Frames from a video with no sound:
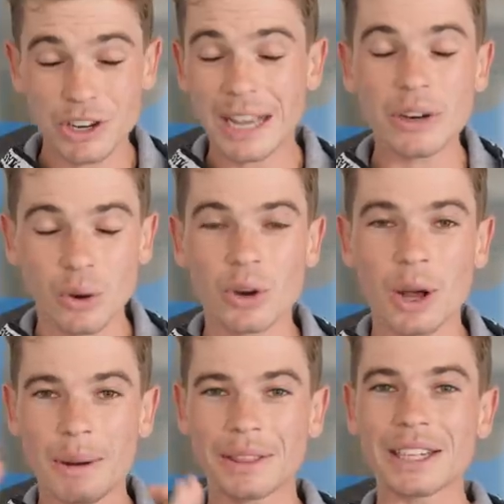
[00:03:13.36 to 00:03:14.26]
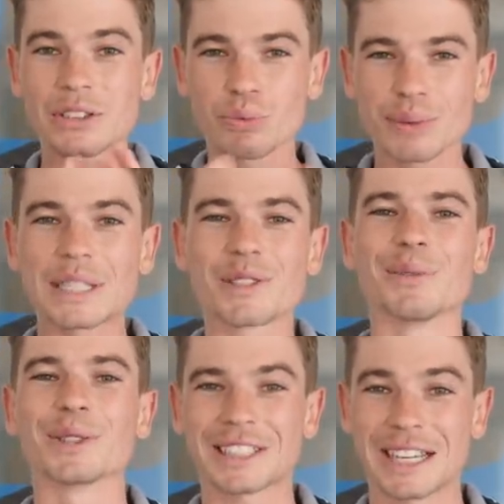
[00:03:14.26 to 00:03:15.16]
you add it all up, I think it's
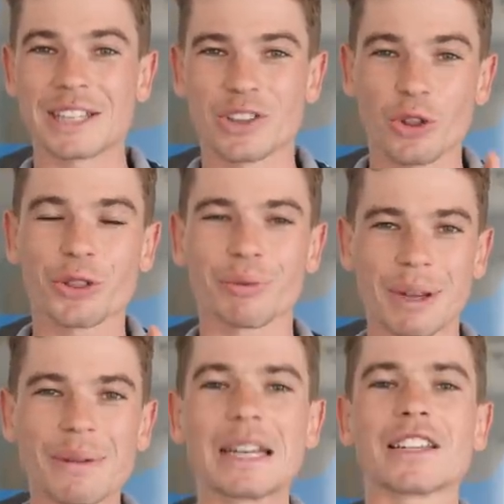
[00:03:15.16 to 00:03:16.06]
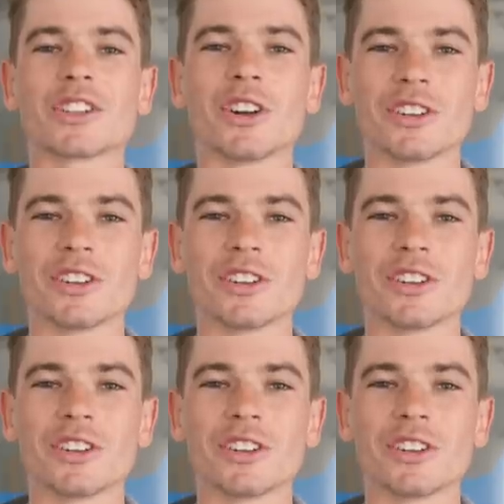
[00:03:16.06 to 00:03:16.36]
reasonable to say he's got $3 million